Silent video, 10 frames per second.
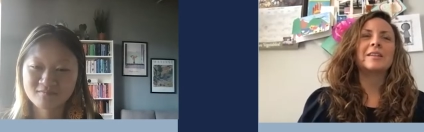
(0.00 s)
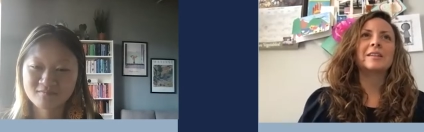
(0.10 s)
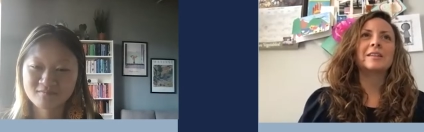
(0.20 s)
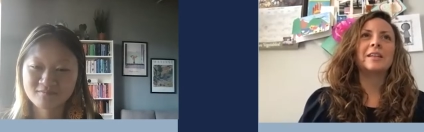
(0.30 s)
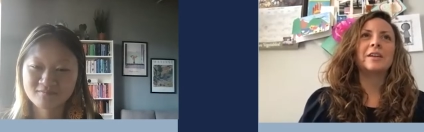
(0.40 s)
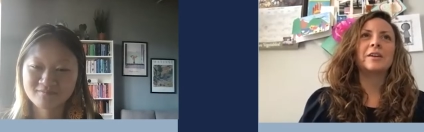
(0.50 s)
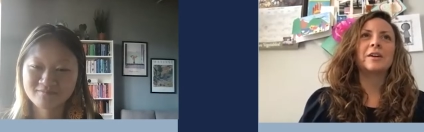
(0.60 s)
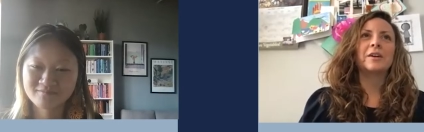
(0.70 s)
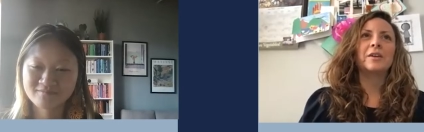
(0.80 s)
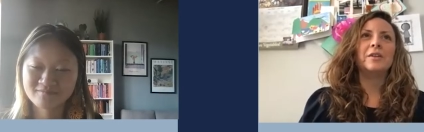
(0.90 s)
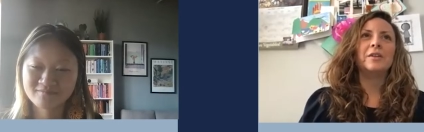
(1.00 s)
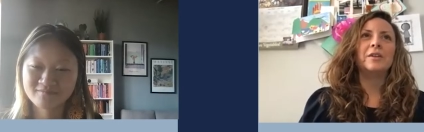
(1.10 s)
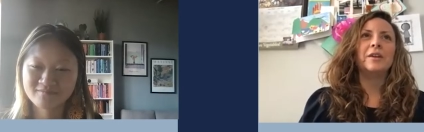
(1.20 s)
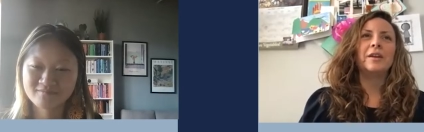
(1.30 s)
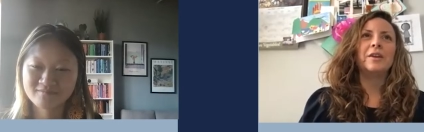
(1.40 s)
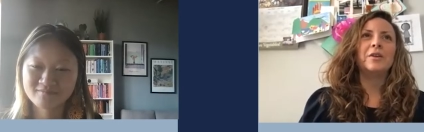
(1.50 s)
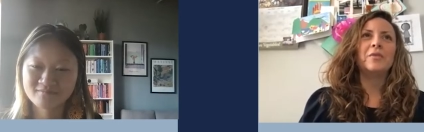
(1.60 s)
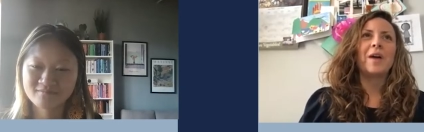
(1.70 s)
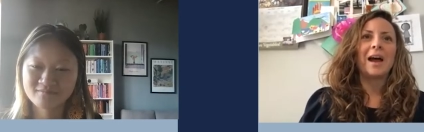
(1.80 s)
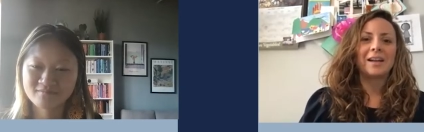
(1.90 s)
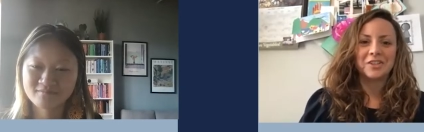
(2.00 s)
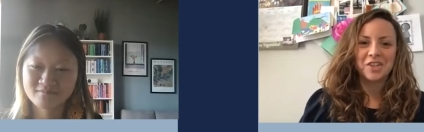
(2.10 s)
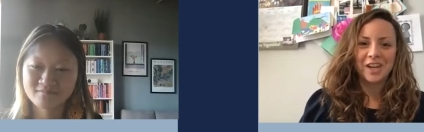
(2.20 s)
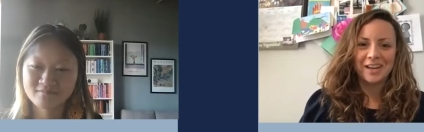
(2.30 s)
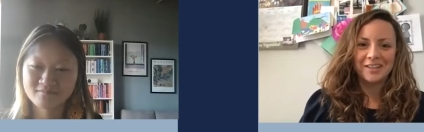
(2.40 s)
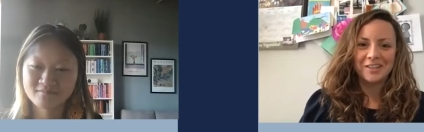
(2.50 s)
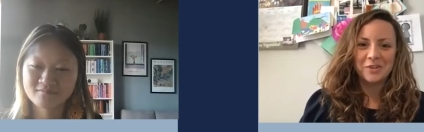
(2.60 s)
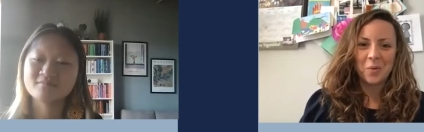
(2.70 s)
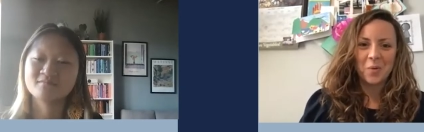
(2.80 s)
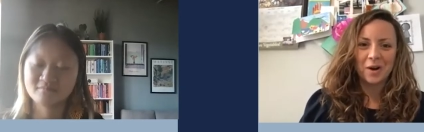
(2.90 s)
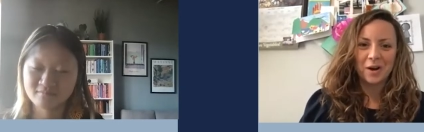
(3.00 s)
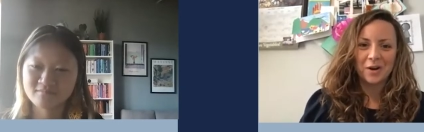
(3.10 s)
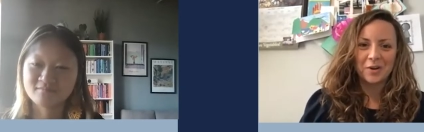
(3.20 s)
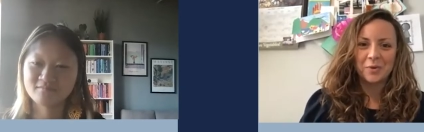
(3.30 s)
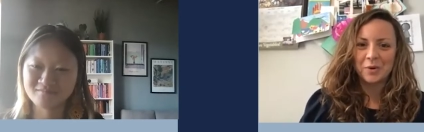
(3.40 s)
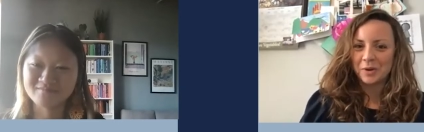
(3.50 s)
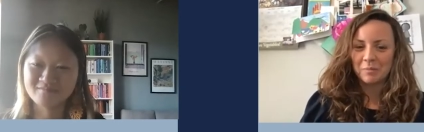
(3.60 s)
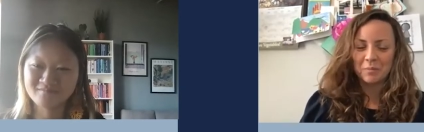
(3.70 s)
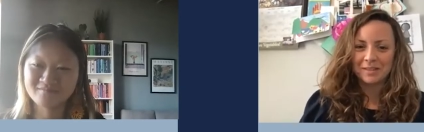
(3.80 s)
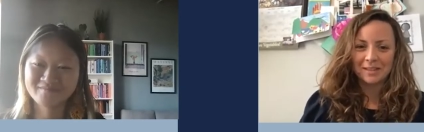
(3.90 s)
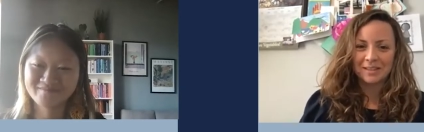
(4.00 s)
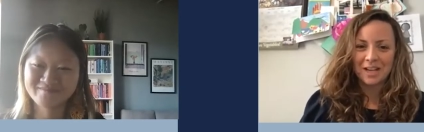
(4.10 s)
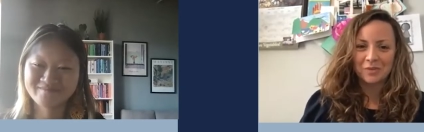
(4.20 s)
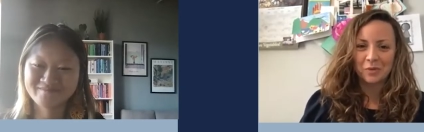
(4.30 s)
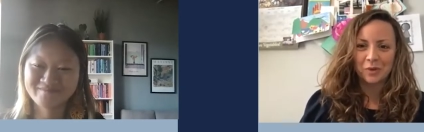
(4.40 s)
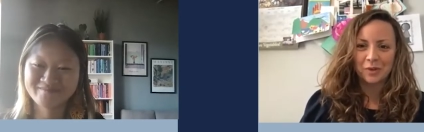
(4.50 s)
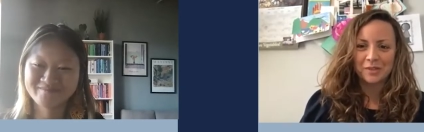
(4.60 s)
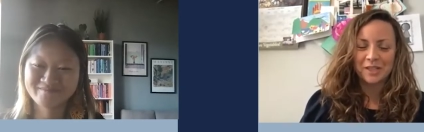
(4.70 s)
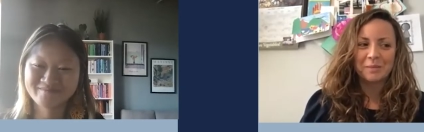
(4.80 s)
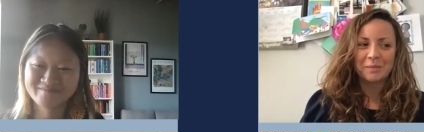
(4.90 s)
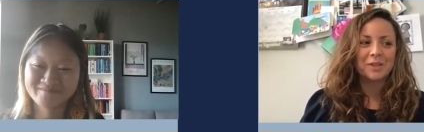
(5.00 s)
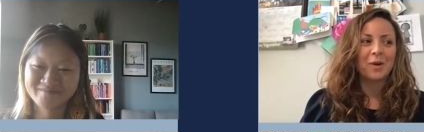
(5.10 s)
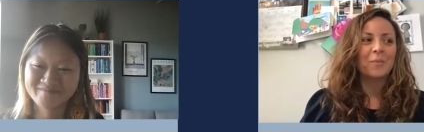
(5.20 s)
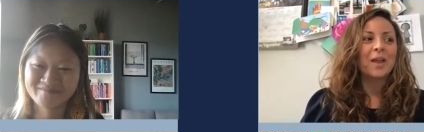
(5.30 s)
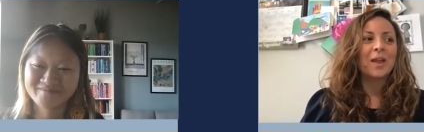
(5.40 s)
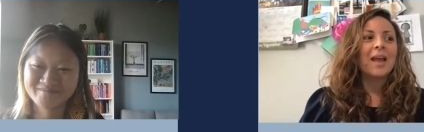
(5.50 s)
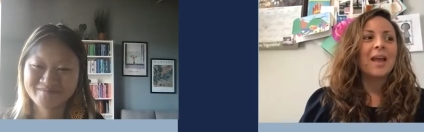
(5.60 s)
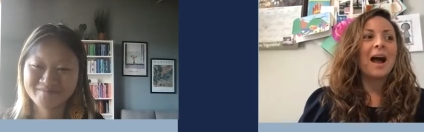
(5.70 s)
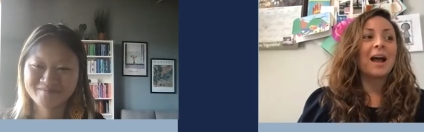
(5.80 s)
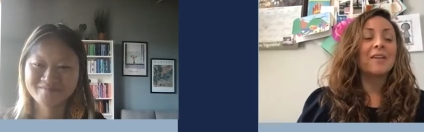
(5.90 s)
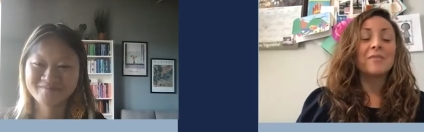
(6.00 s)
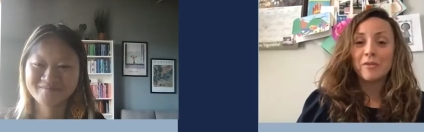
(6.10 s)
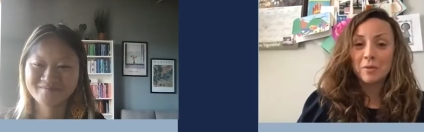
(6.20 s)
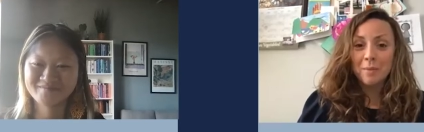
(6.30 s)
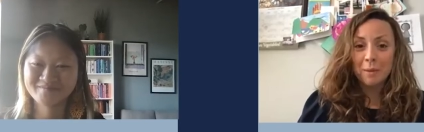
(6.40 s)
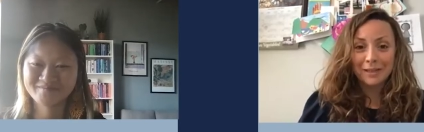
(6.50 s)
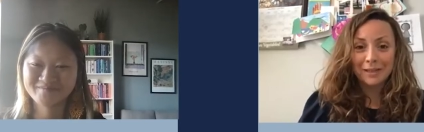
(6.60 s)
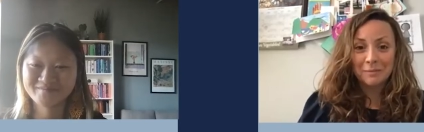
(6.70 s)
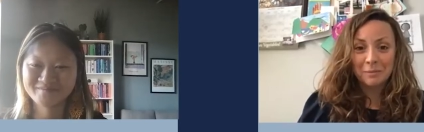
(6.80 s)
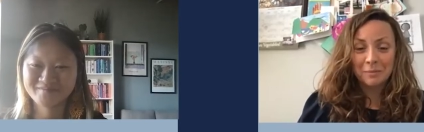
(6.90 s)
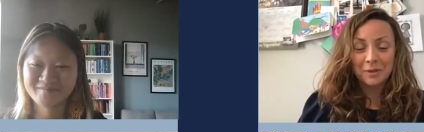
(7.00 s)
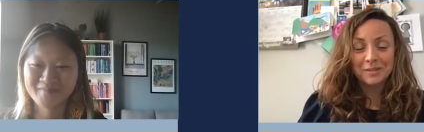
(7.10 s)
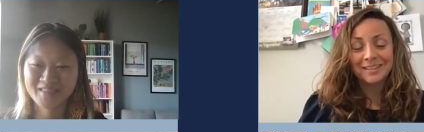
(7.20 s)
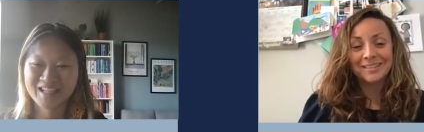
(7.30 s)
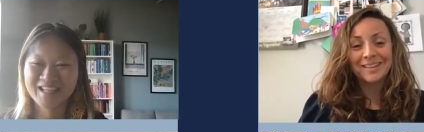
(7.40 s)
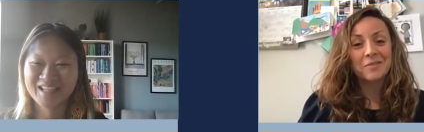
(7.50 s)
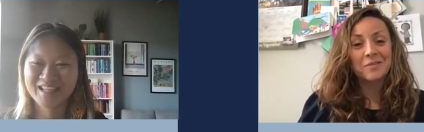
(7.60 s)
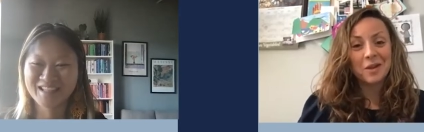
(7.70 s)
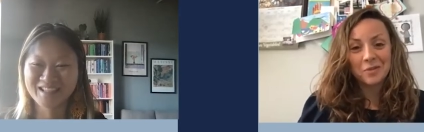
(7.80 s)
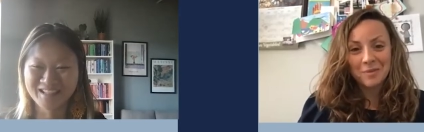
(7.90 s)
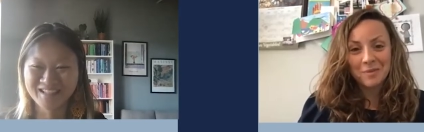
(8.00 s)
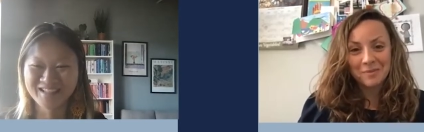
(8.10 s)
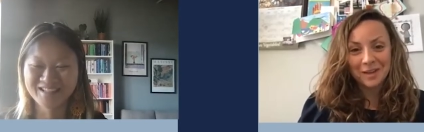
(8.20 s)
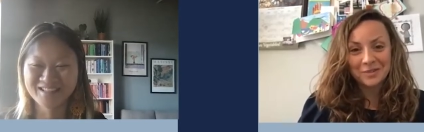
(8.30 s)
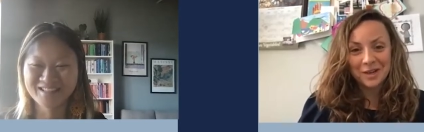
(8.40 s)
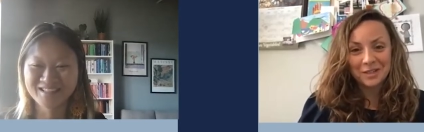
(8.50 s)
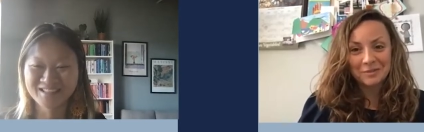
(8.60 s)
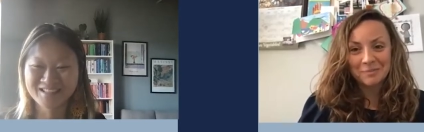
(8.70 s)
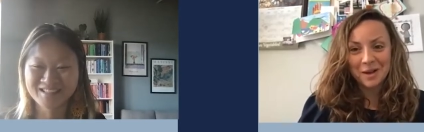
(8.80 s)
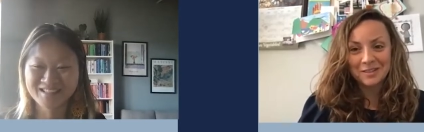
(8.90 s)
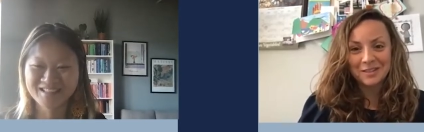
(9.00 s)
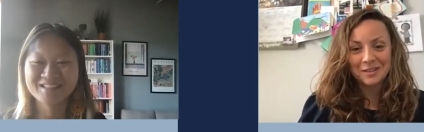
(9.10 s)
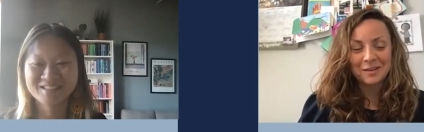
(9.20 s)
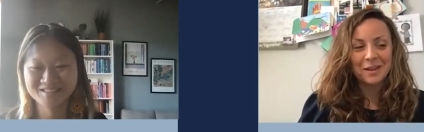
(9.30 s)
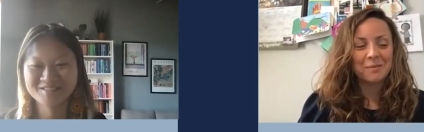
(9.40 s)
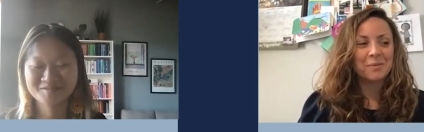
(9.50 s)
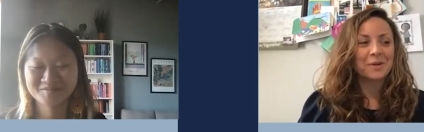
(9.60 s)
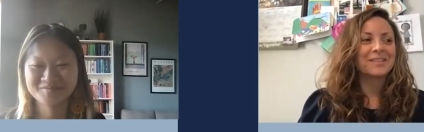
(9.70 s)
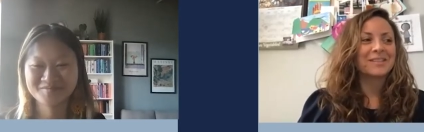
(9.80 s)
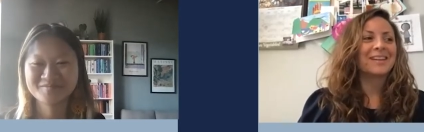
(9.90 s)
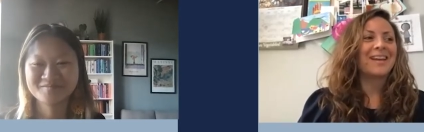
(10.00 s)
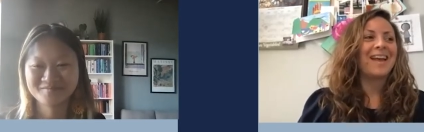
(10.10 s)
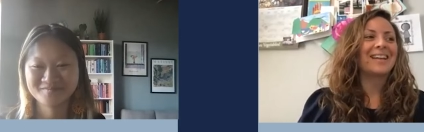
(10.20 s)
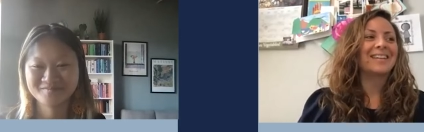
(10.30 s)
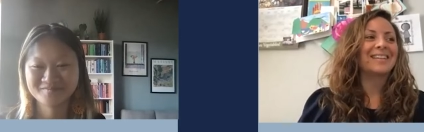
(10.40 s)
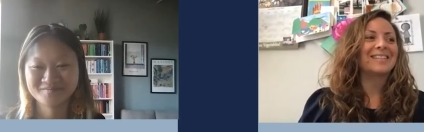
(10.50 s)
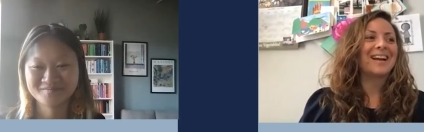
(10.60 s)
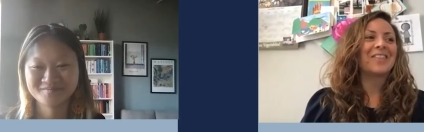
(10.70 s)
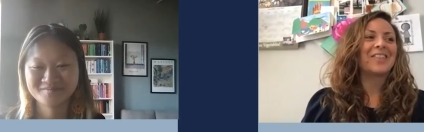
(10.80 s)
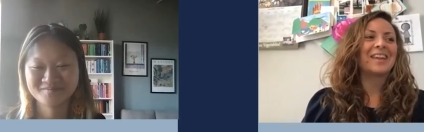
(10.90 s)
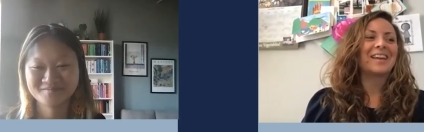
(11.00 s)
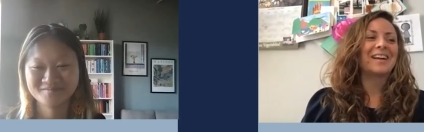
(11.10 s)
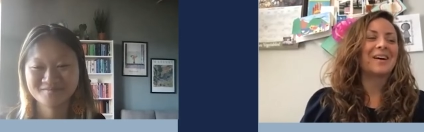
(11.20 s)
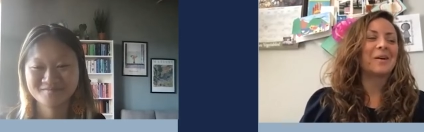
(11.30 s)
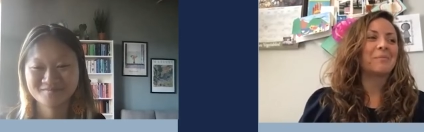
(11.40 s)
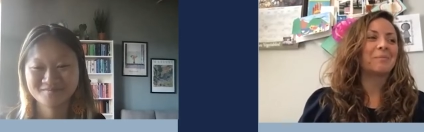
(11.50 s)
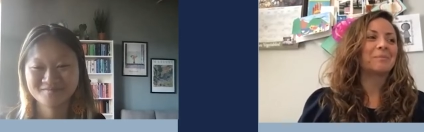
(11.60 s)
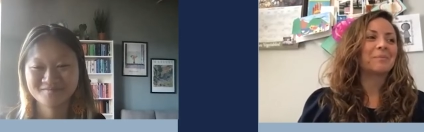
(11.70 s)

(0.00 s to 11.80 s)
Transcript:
Speaker 1: a leader you've had to change or you couldn't mm-hmm. be successful for your team so i've never met my team in person i've never met my direct boss in, in person and i think um,